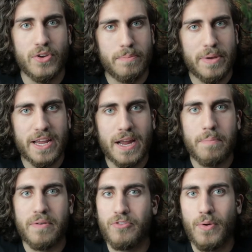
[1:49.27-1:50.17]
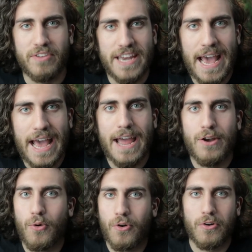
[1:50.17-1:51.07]
You can pick it up if you have a dad
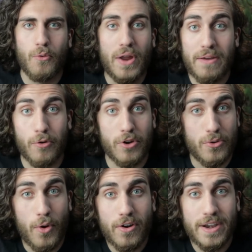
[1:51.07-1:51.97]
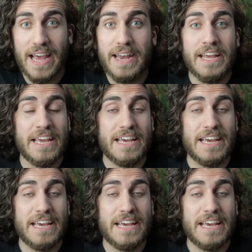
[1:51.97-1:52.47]
or whatever, or you are a dad.